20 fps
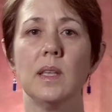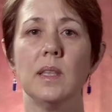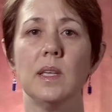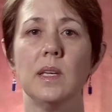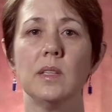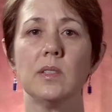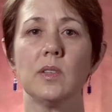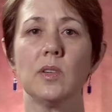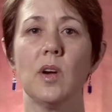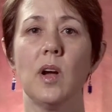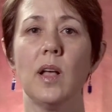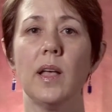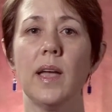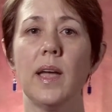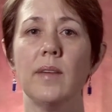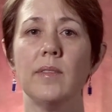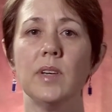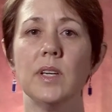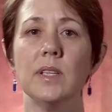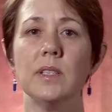These are all
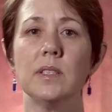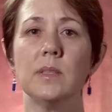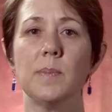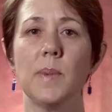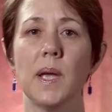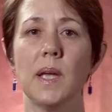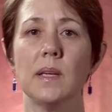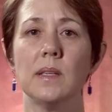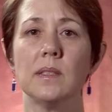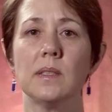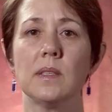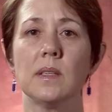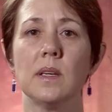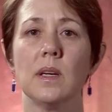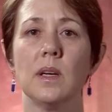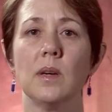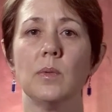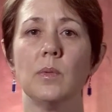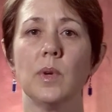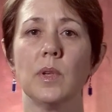evidence-based,
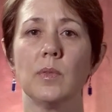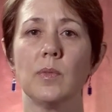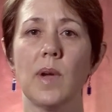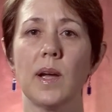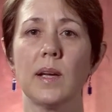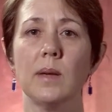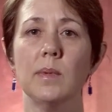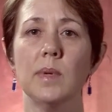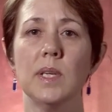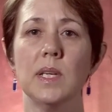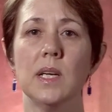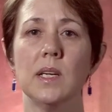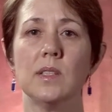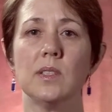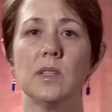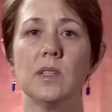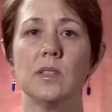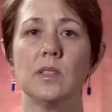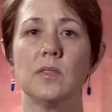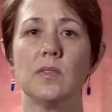with
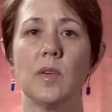recommendations